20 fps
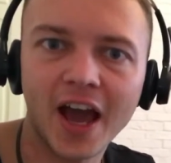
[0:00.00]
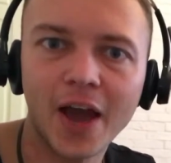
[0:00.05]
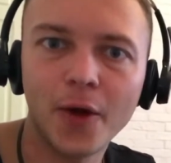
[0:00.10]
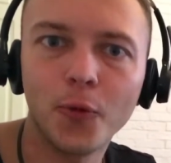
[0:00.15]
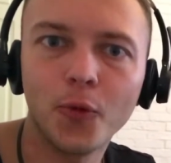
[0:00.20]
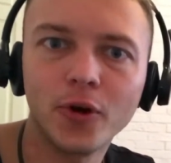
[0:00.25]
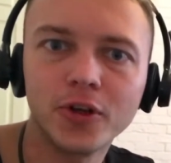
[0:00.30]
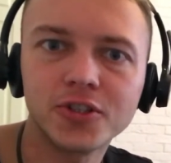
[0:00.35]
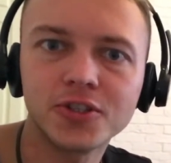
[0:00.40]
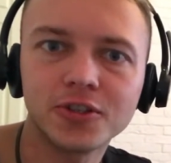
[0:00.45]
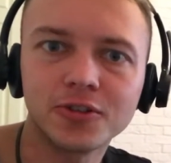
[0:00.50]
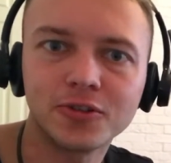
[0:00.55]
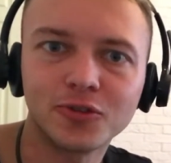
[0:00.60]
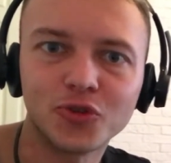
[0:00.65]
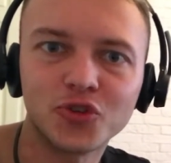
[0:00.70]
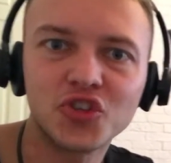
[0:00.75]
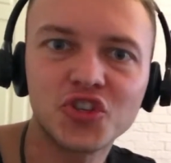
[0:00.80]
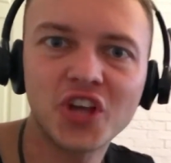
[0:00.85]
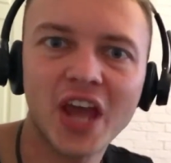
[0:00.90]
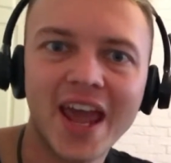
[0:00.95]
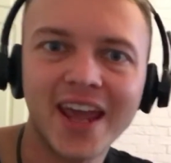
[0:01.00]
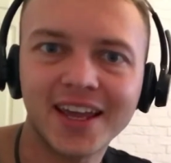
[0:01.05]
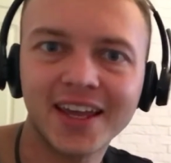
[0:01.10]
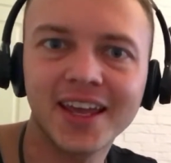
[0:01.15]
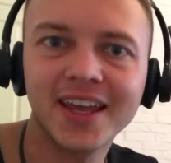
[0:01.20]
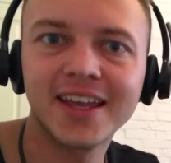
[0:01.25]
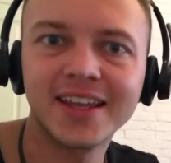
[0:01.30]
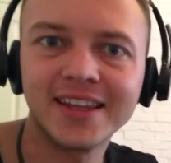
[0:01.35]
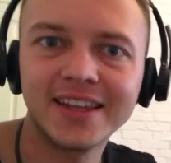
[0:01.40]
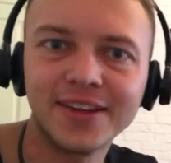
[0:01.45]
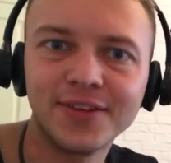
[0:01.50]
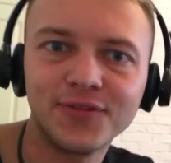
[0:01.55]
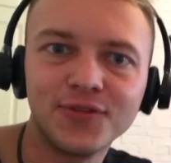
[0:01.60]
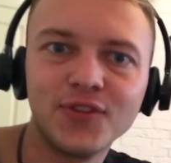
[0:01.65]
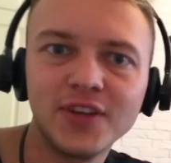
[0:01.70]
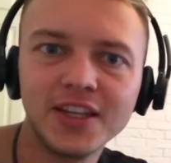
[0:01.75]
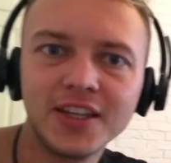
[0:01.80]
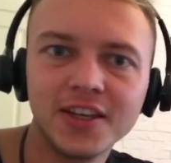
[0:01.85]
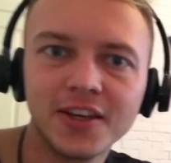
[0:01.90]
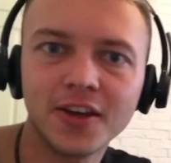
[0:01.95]
I want you to check the
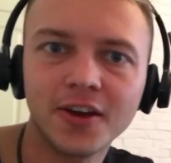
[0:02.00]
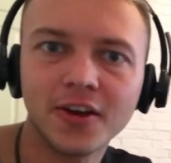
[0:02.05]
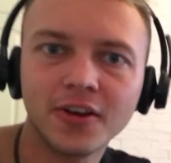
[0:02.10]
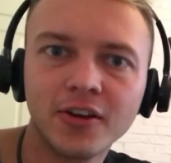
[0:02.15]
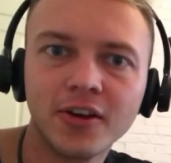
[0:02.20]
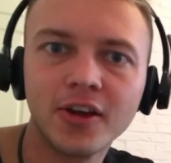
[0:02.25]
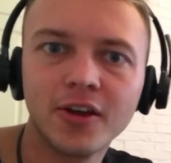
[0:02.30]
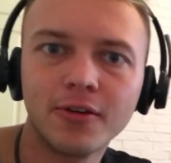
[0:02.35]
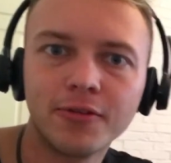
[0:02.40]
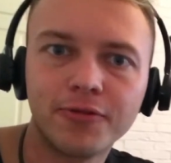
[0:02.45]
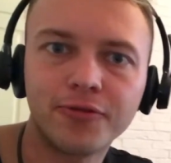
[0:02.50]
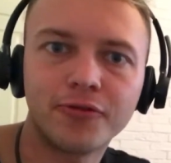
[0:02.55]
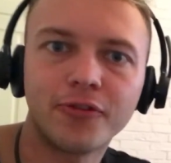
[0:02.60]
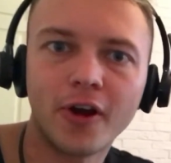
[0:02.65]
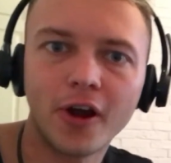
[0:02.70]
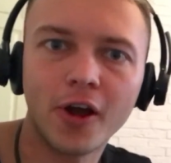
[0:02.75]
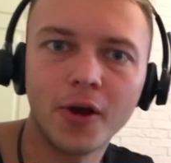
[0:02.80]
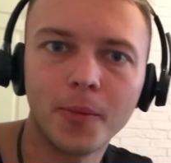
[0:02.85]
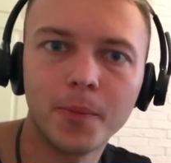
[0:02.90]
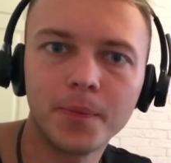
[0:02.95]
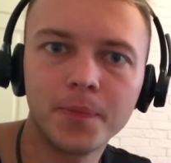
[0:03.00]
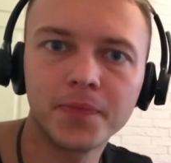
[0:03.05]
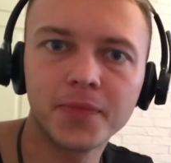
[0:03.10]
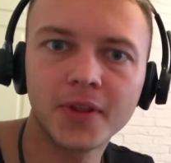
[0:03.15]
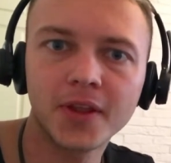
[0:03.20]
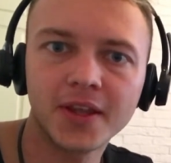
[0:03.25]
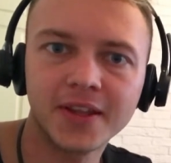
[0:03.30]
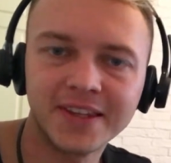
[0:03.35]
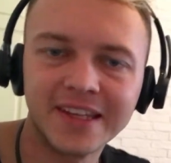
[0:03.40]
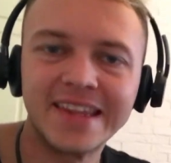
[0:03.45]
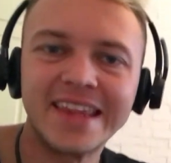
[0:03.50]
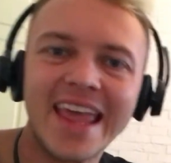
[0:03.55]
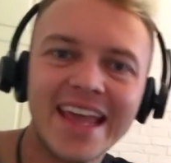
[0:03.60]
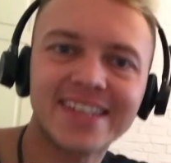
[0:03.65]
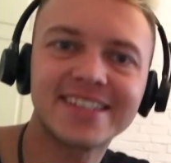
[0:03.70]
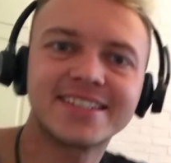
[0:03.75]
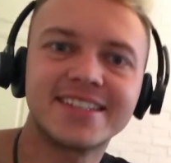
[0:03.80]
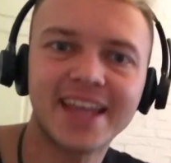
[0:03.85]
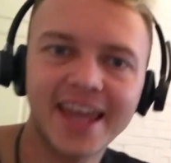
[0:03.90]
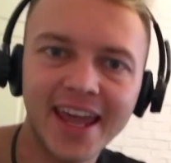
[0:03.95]
video from the
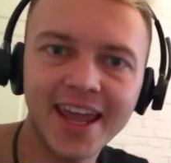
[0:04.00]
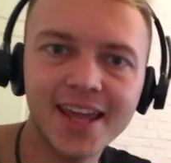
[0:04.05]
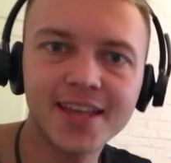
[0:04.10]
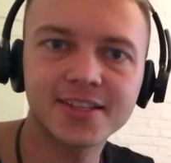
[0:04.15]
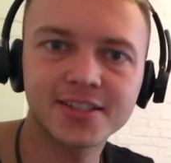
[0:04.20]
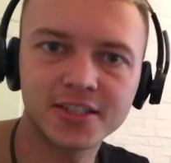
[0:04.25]
next day.